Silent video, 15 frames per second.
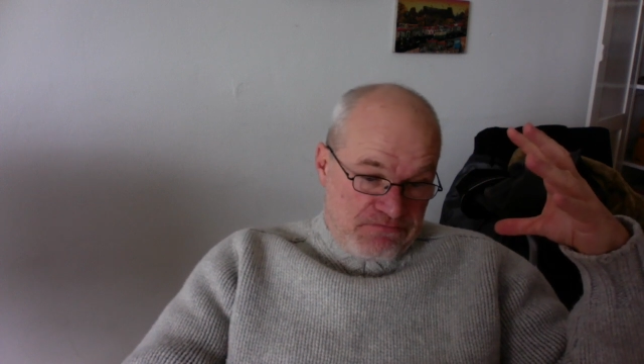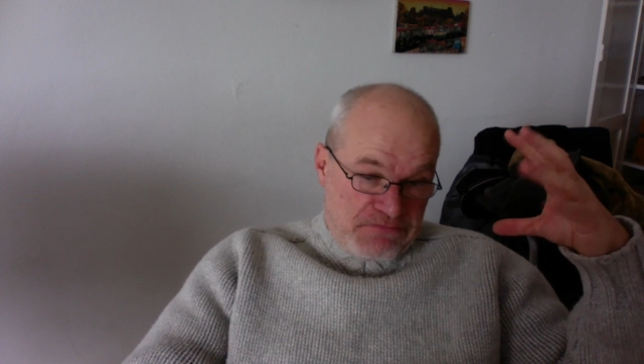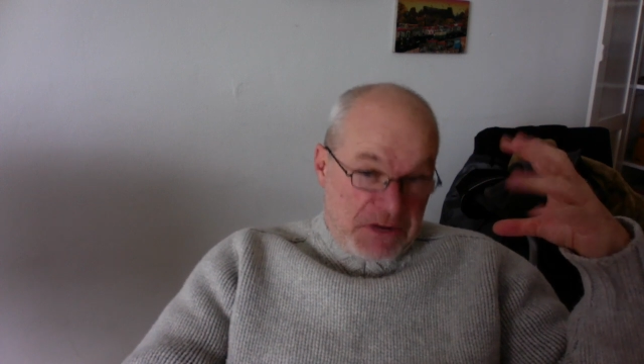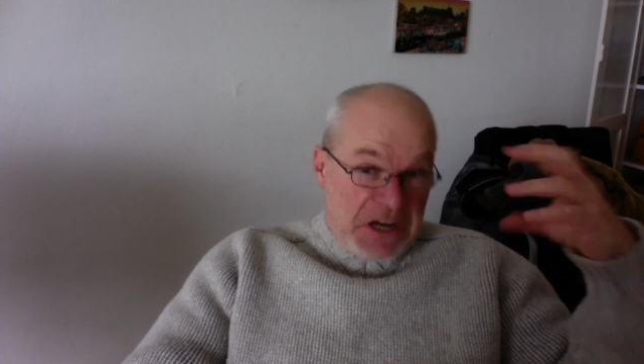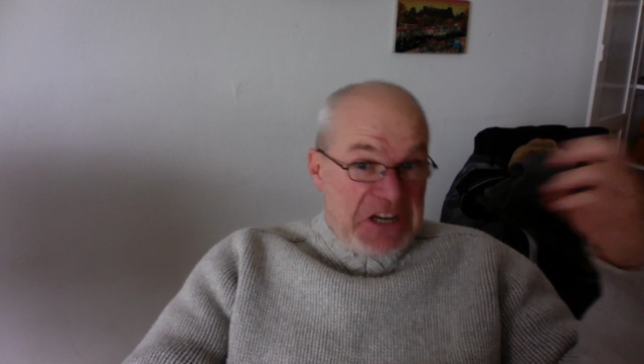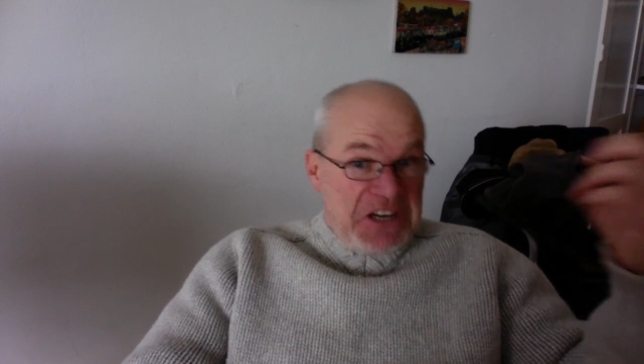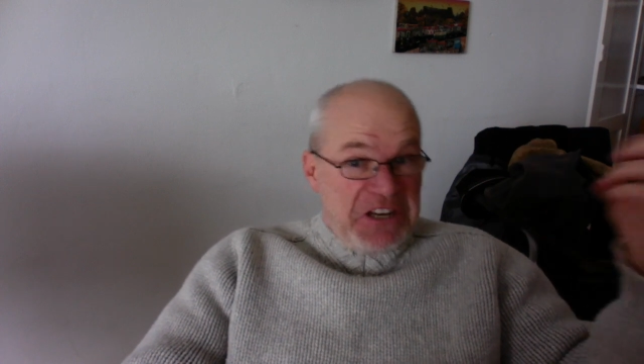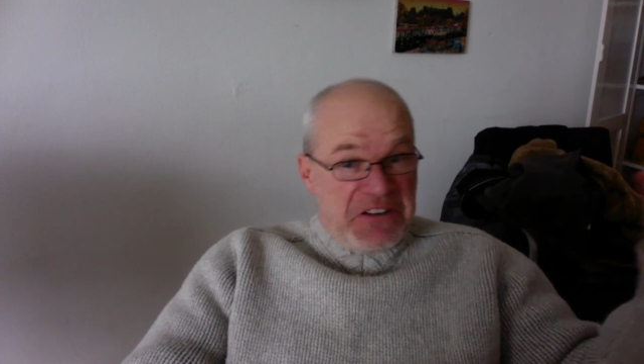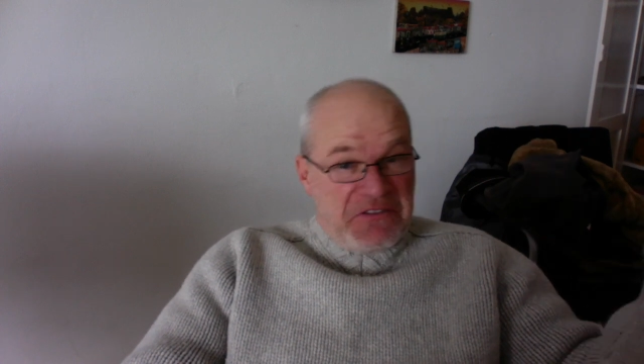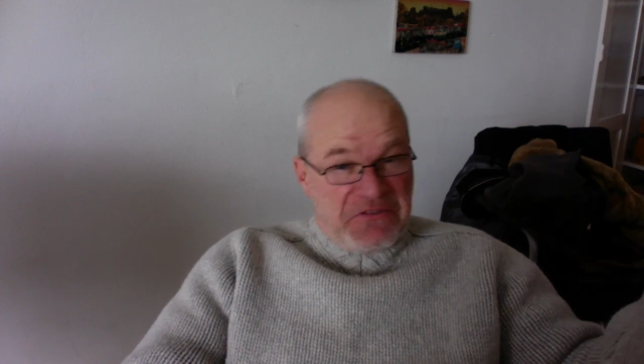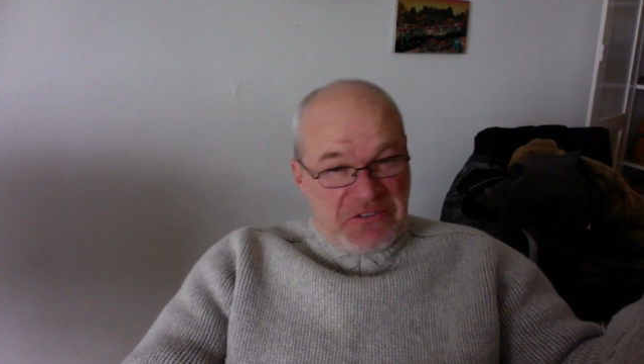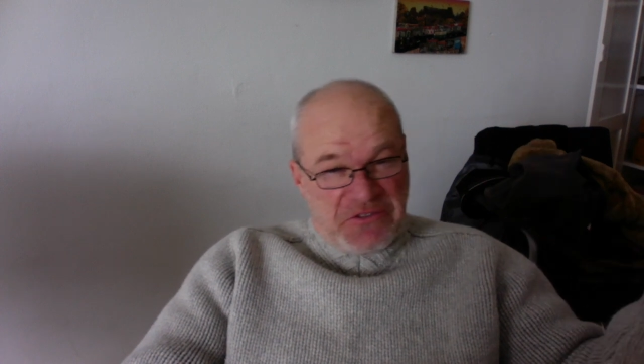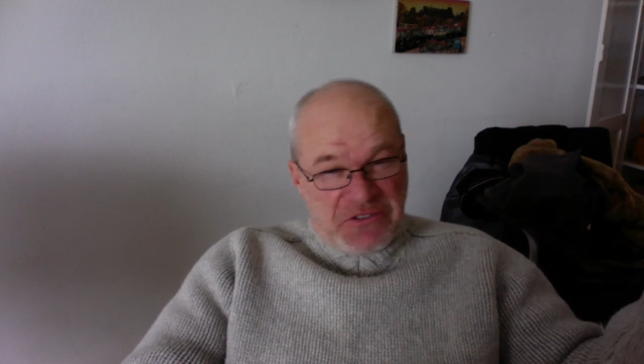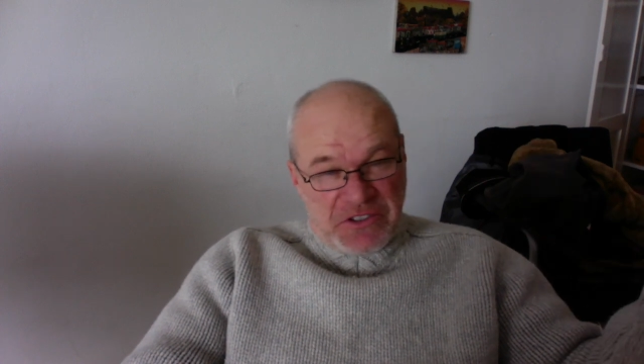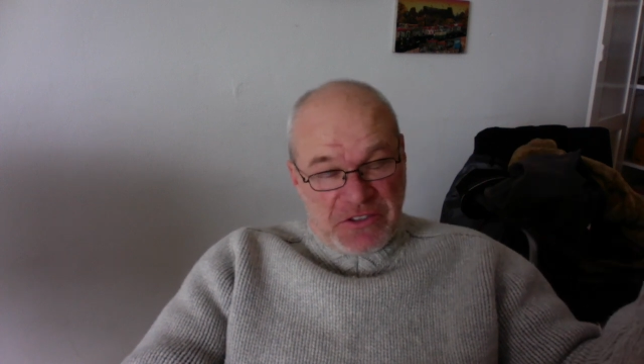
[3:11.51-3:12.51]
money if
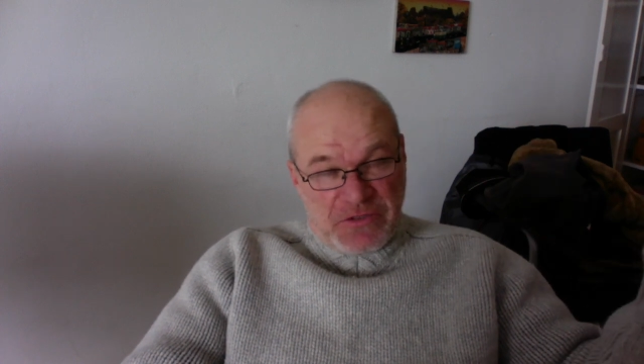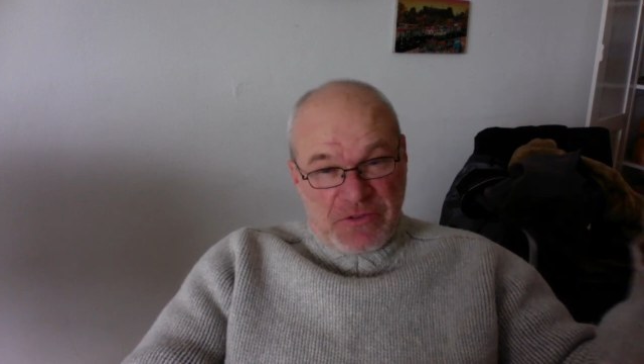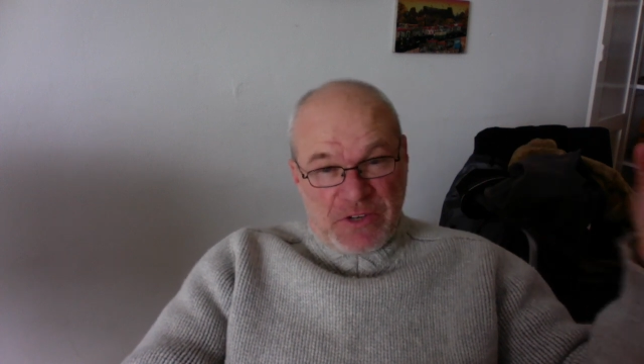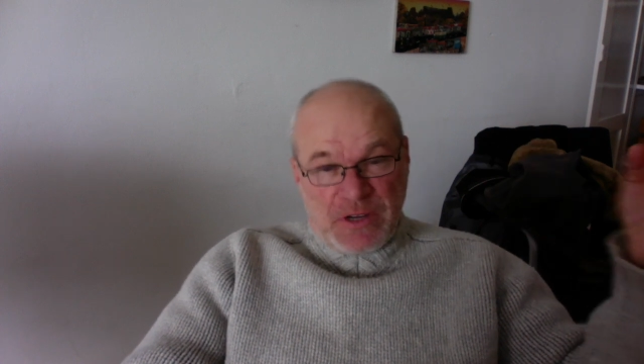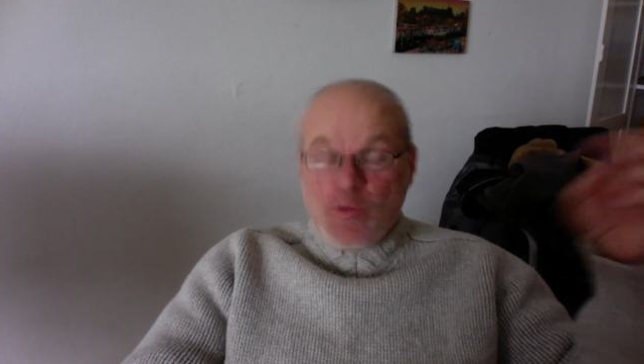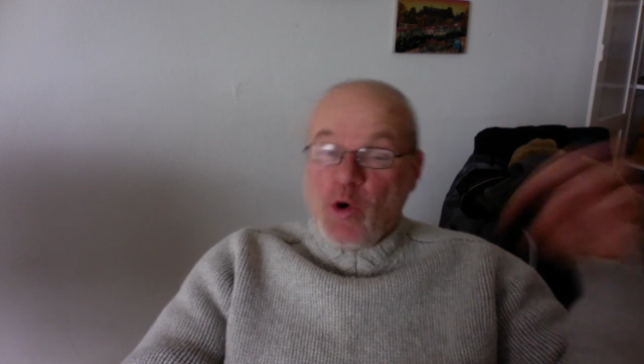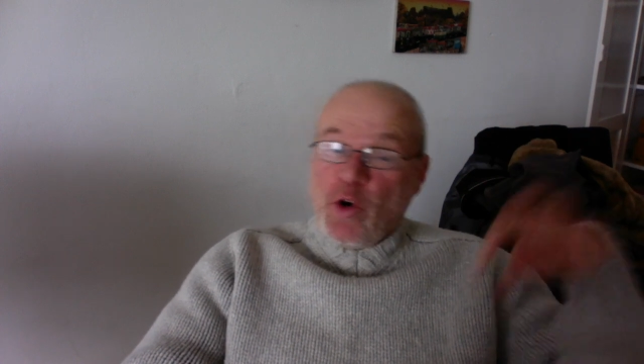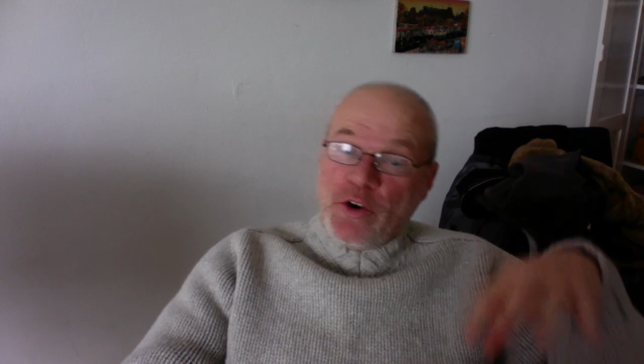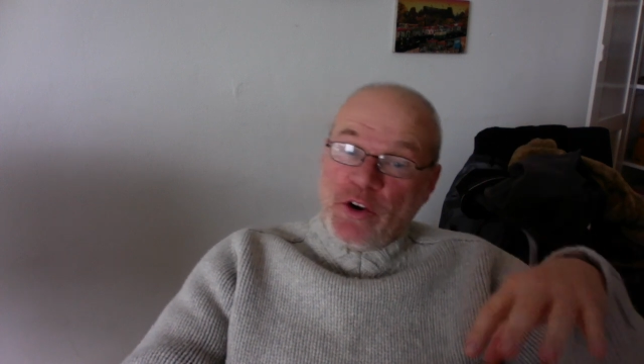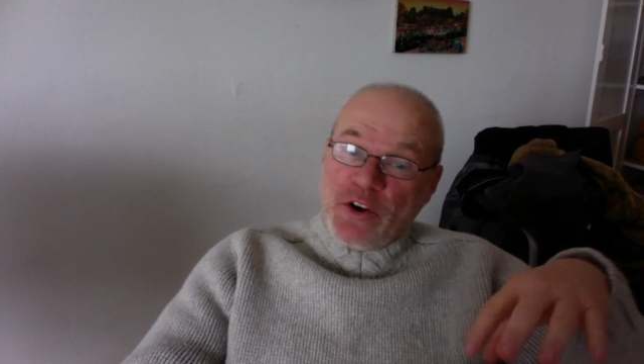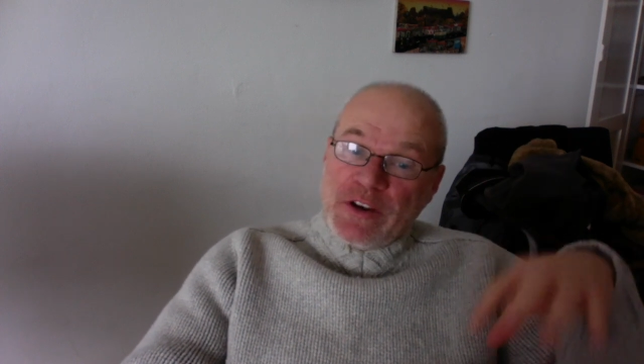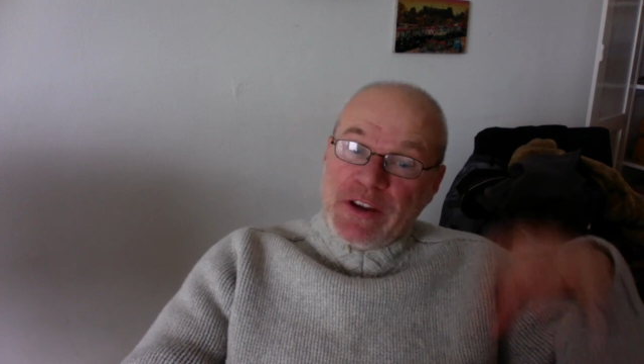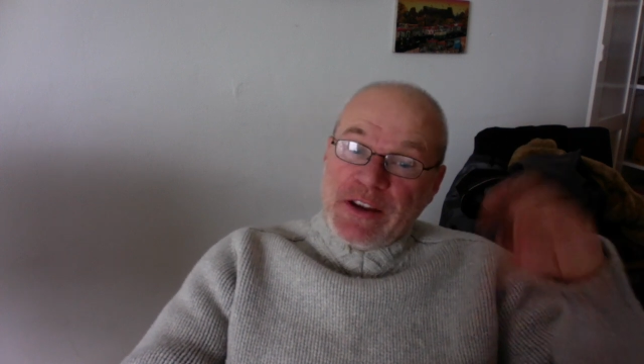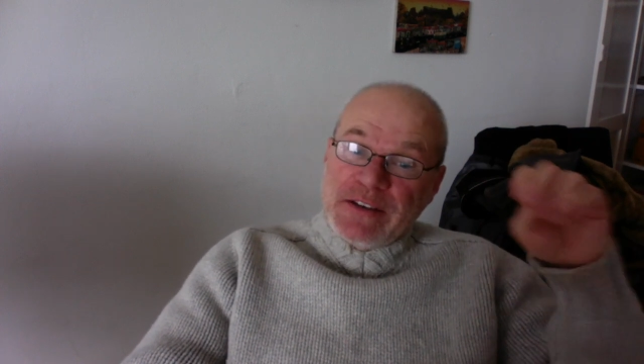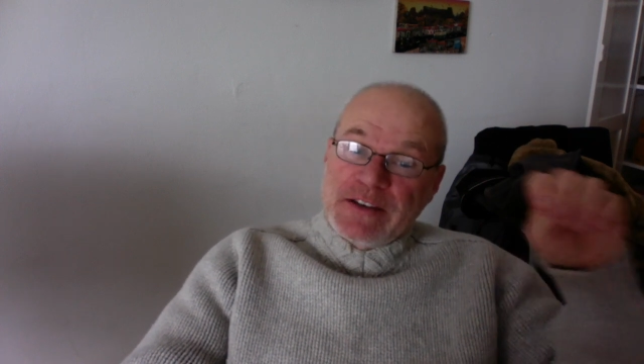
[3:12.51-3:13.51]
you sue him or
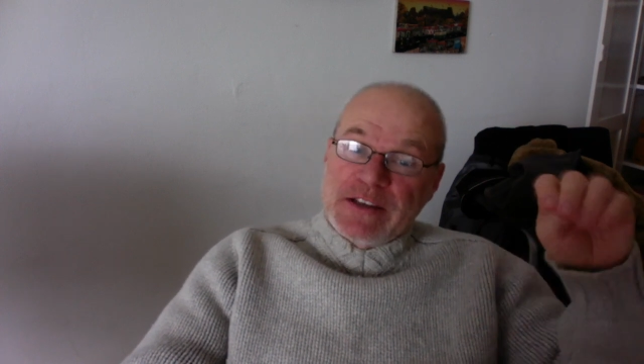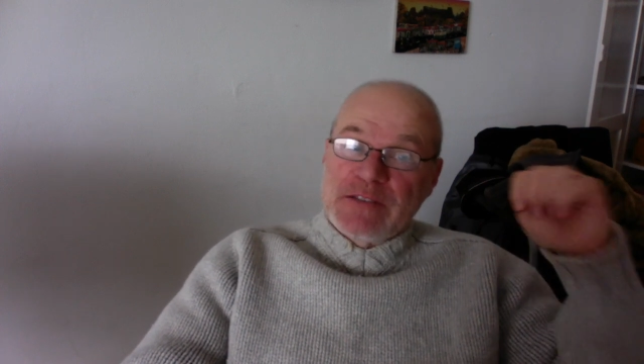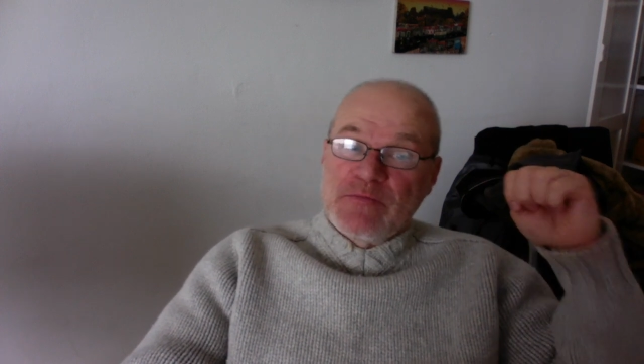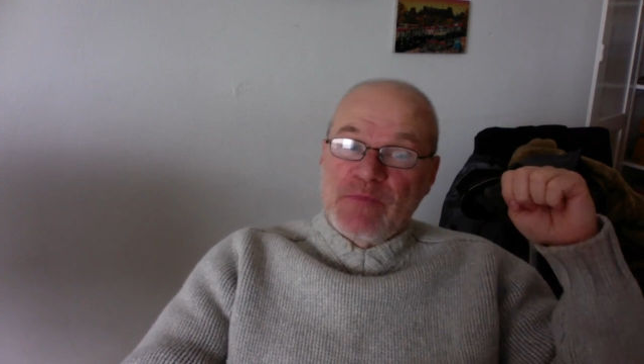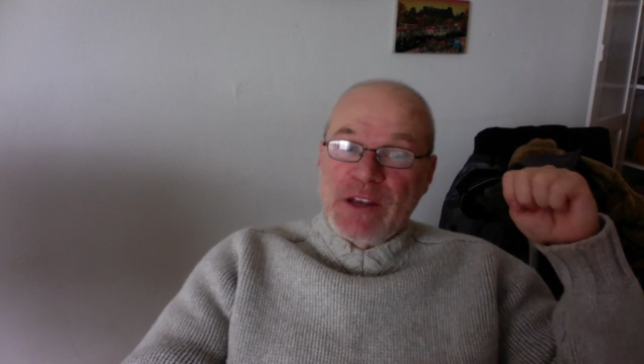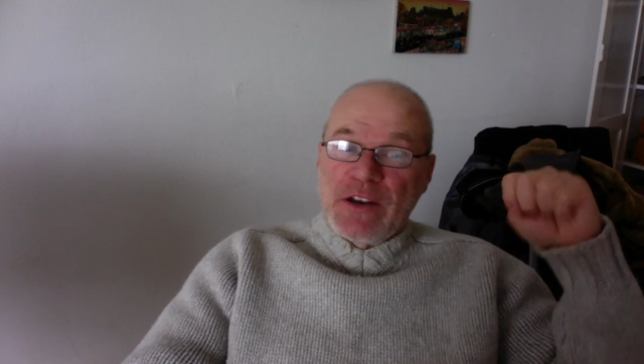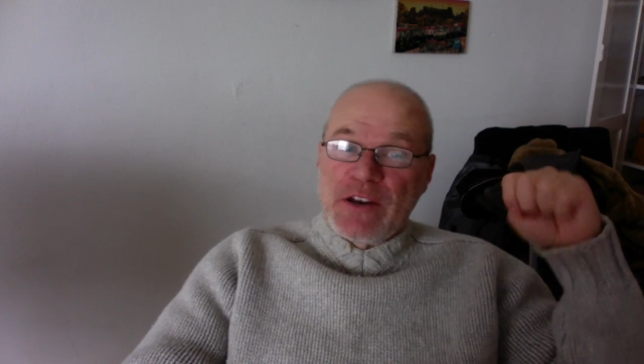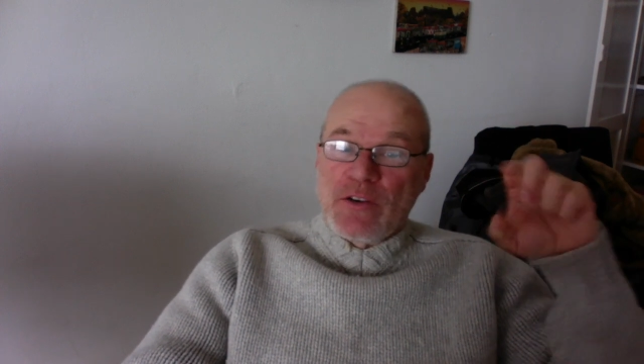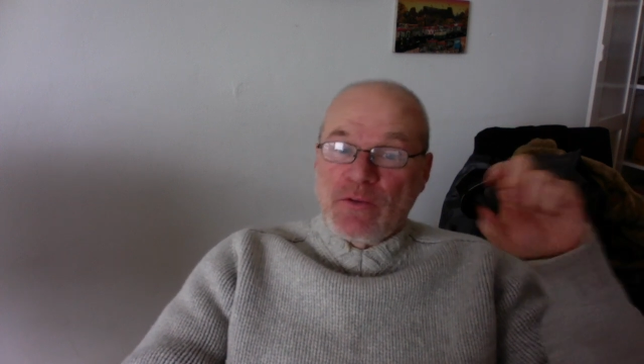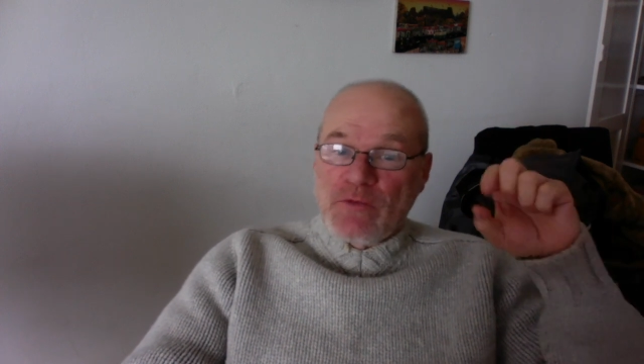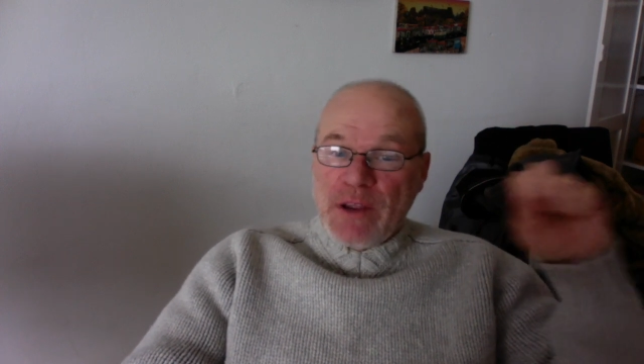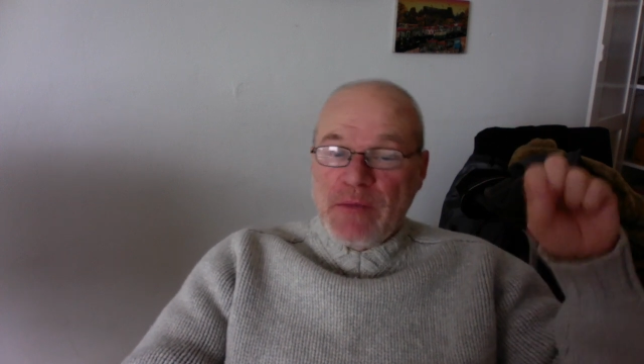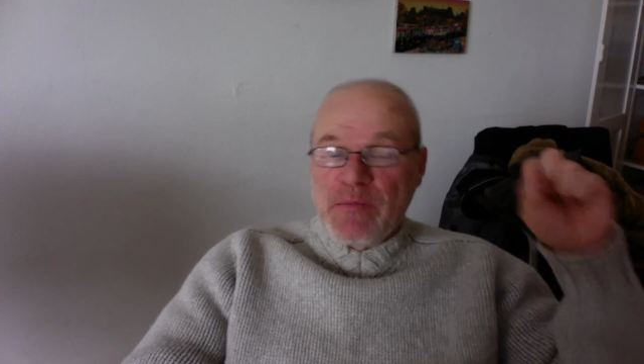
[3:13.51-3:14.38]
not, it doesn't matter. Rape